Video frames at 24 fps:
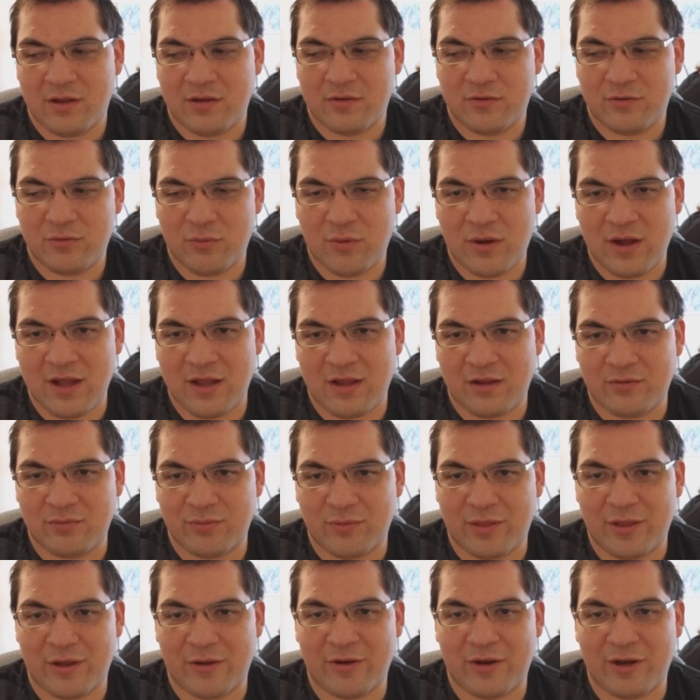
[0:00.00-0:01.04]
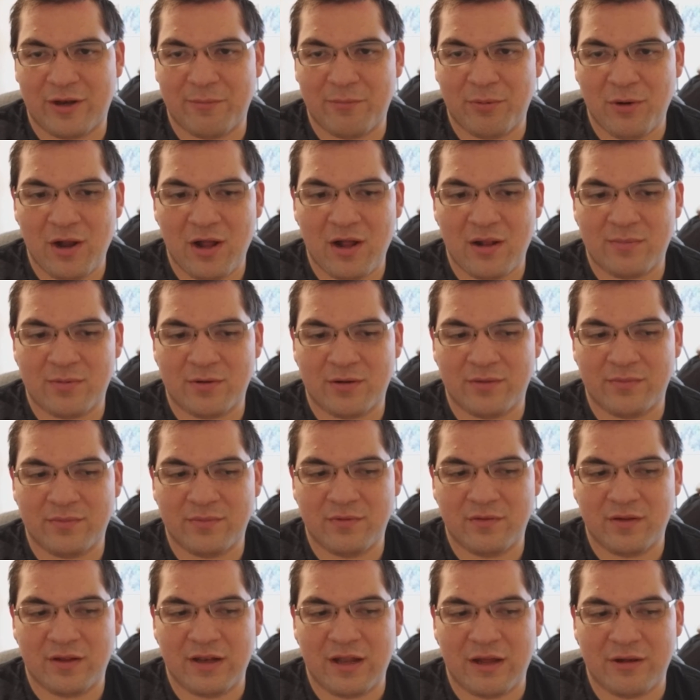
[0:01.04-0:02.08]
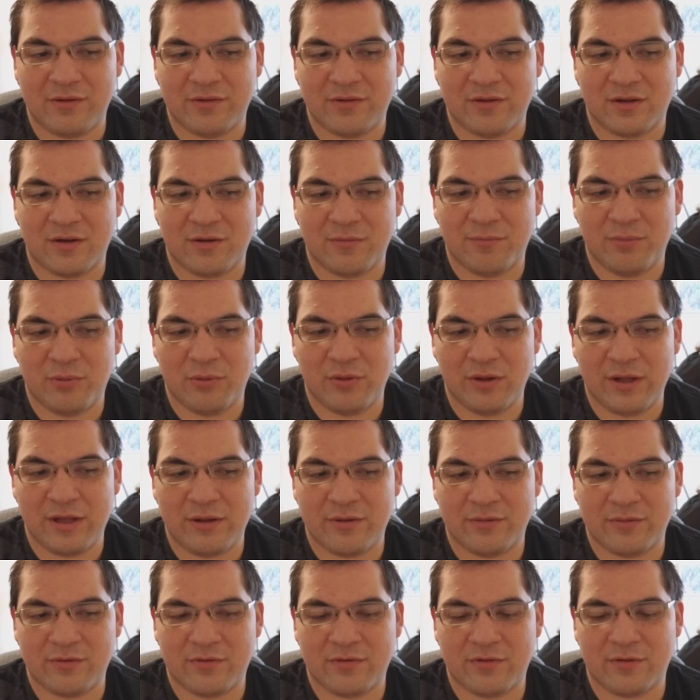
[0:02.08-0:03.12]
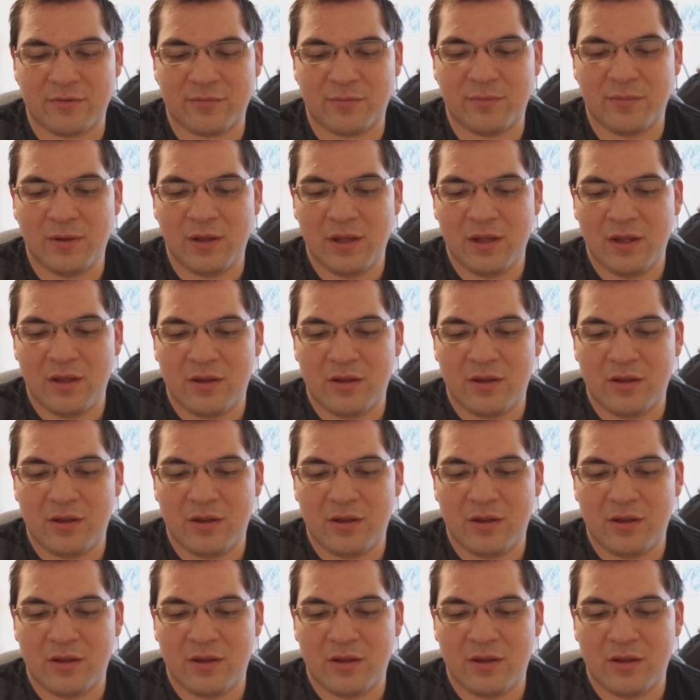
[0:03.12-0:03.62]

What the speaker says: twice without any problems, and now he's going to pull out some